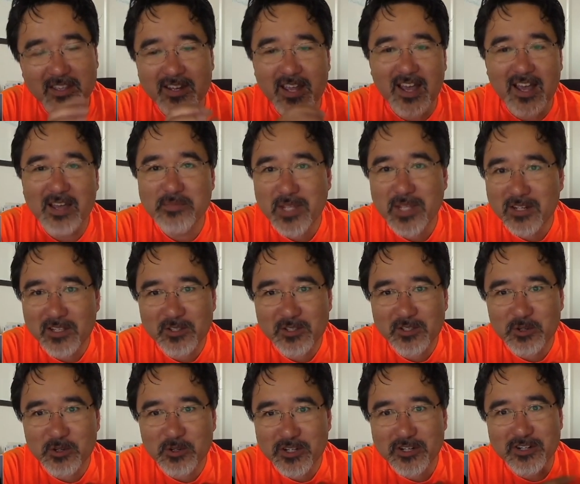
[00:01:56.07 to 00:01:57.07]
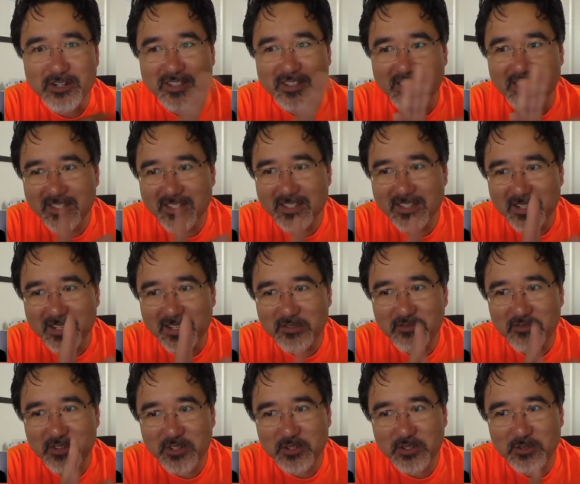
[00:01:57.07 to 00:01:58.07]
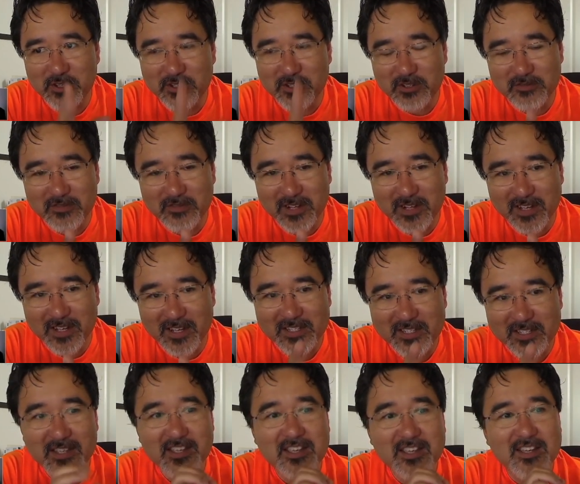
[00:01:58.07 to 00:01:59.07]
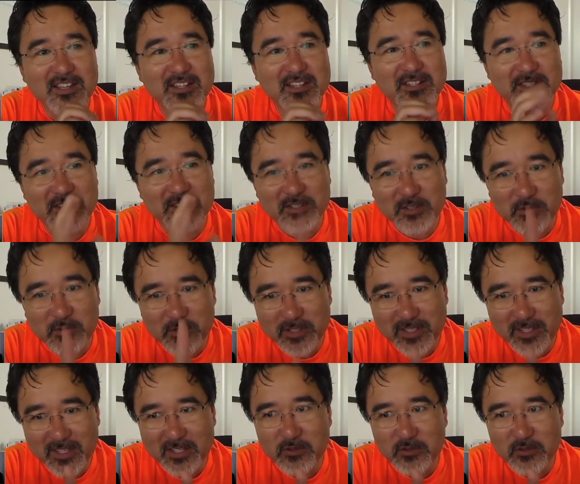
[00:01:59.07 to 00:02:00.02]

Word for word: And I'm not a lawyer and this is not official legal advice. So you really need